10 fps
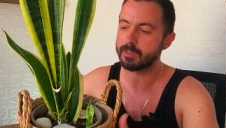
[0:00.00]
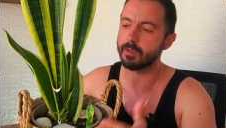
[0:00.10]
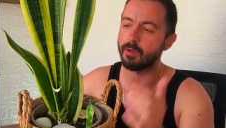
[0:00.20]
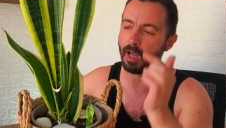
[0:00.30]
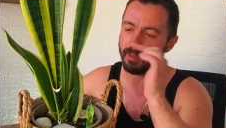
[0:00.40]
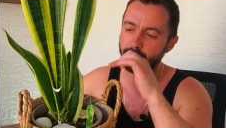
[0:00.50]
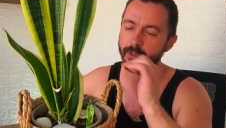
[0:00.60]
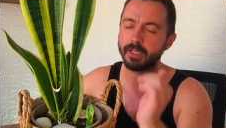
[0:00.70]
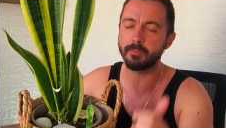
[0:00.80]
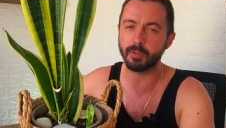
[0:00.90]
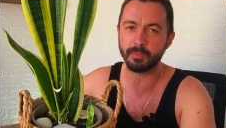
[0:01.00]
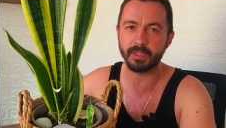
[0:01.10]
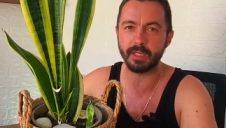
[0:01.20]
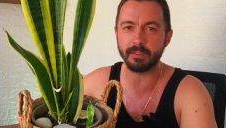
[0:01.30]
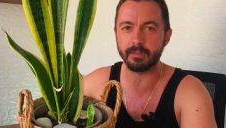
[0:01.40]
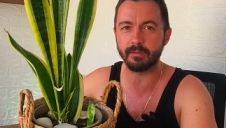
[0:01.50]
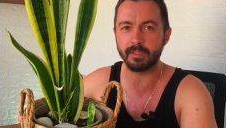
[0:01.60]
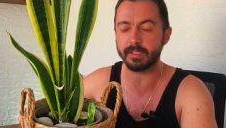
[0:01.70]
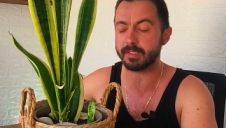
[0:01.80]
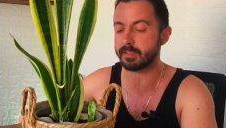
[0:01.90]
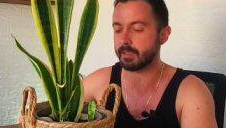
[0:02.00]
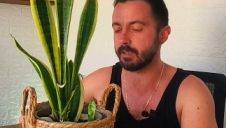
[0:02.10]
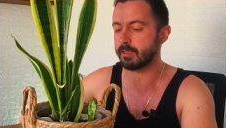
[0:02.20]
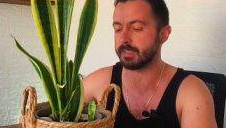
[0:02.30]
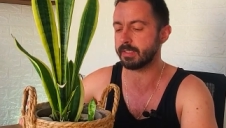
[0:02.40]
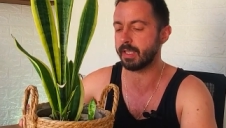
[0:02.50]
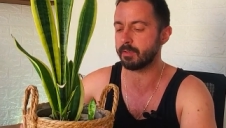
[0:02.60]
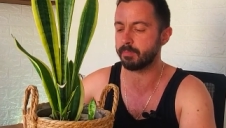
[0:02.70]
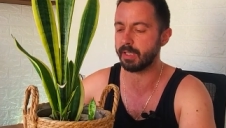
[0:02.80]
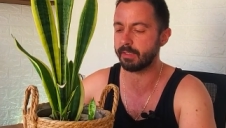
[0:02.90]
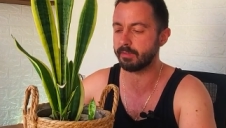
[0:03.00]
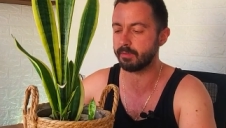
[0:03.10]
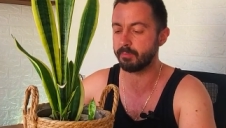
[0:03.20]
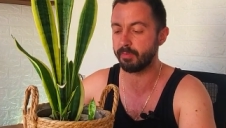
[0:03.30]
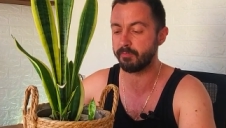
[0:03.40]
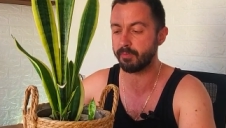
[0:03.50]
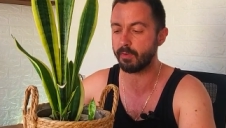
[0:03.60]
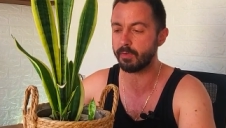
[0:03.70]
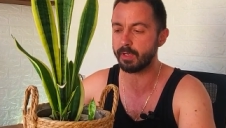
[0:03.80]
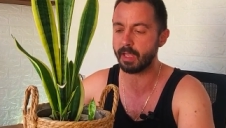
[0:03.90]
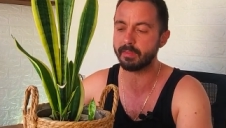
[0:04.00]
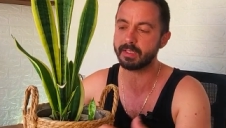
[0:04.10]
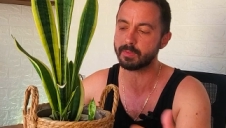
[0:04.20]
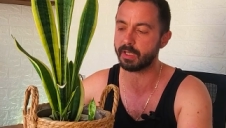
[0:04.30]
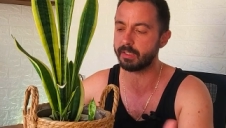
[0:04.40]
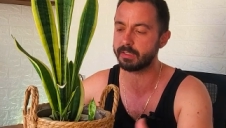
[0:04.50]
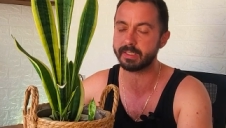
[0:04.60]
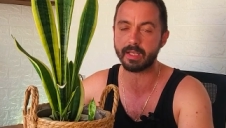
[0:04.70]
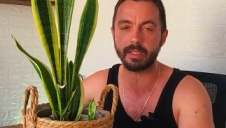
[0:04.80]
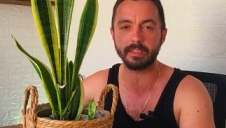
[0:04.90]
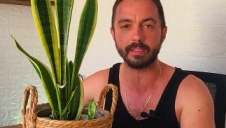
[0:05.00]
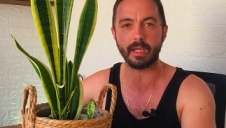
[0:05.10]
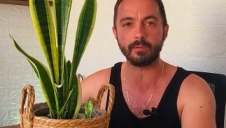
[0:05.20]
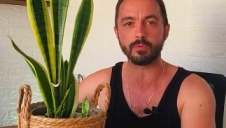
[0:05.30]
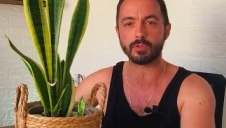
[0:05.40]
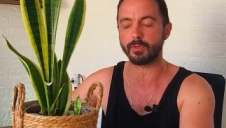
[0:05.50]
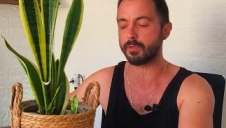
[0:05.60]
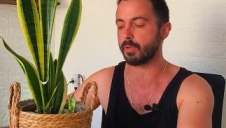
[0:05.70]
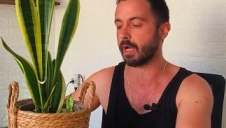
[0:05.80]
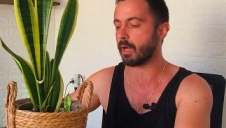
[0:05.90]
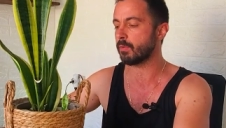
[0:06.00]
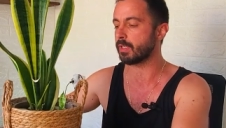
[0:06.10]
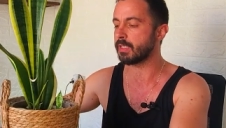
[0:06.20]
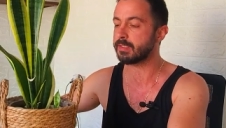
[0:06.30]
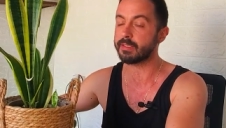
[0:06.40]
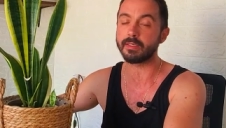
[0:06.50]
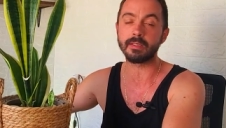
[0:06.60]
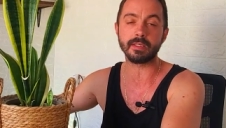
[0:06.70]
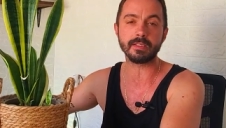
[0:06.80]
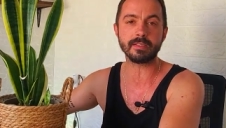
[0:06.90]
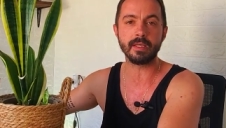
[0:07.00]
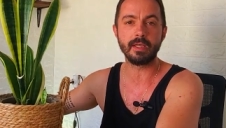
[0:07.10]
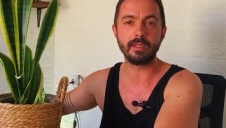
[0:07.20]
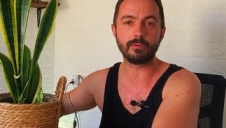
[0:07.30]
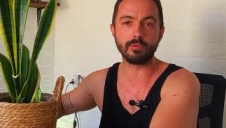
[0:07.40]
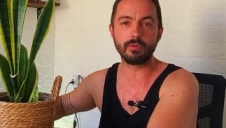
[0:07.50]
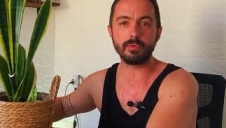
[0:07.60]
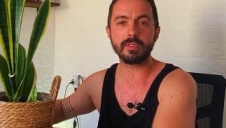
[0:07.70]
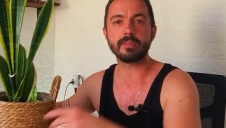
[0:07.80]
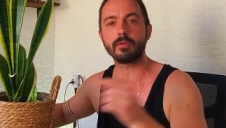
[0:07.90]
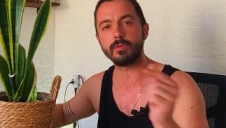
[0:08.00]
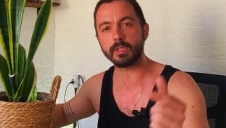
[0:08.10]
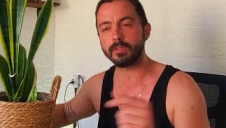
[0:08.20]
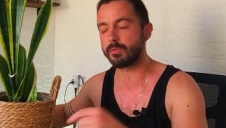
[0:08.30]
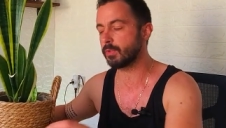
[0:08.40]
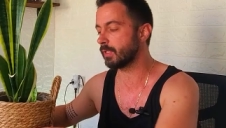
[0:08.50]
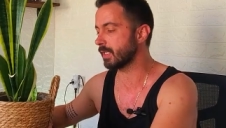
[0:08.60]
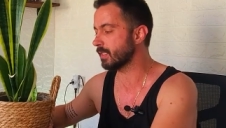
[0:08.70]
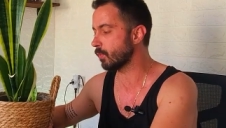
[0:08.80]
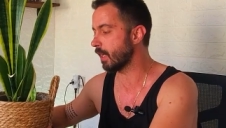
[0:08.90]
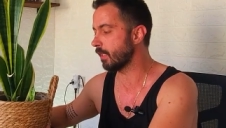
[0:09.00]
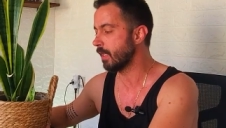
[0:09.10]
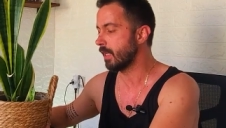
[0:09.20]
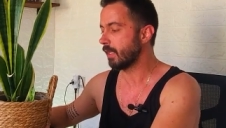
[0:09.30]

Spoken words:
So I've already propagated this snake plant before, and that's why I decided now to show you how easy it is to do it, so you can do it as well.